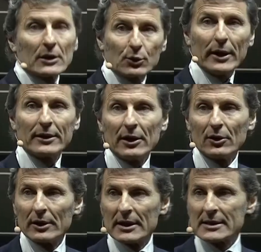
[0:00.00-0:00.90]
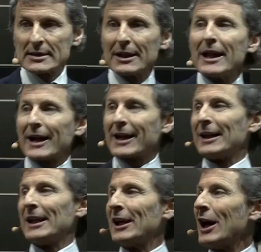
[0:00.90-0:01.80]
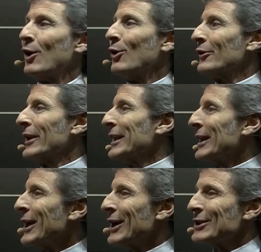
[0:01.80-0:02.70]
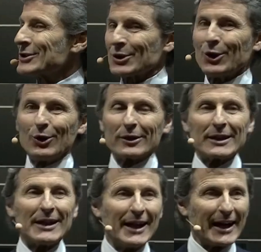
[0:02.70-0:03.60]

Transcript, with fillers: the 20 units, luckily, are already sold,